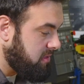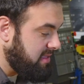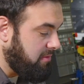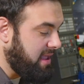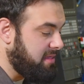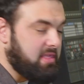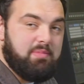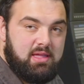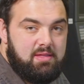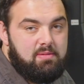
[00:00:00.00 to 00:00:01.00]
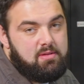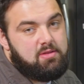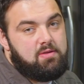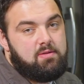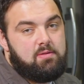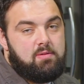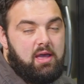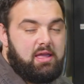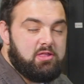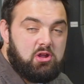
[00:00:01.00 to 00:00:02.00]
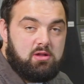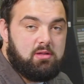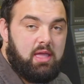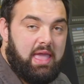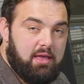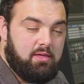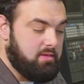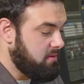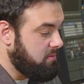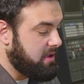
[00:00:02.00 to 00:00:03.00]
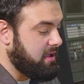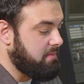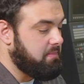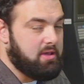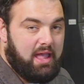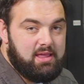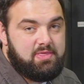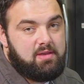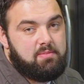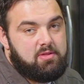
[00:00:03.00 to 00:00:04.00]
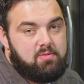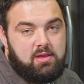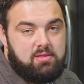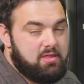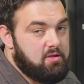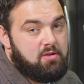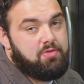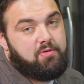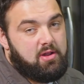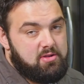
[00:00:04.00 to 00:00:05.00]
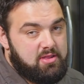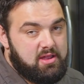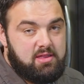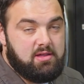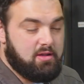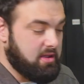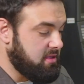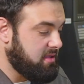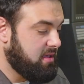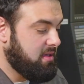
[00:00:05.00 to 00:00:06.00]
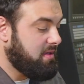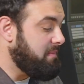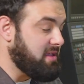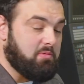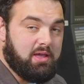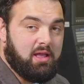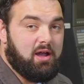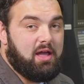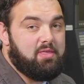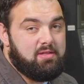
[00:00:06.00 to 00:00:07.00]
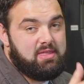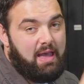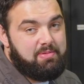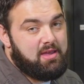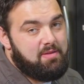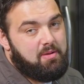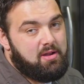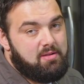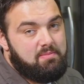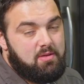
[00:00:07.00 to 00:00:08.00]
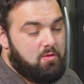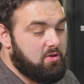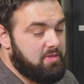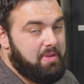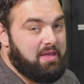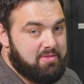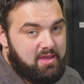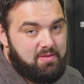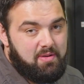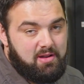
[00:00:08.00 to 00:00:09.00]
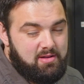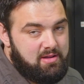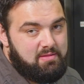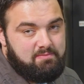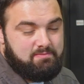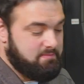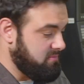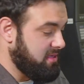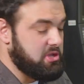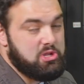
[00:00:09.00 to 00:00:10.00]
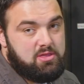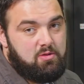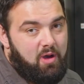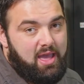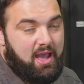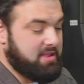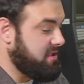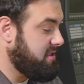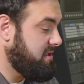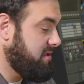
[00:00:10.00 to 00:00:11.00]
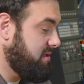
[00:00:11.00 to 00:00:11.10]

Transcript: Now we're not limited to a certain angle. We can put anything between zero and 360 degrees, meaning we can cut on the top side of the part or the bottom side of the part in relation to the y-axis.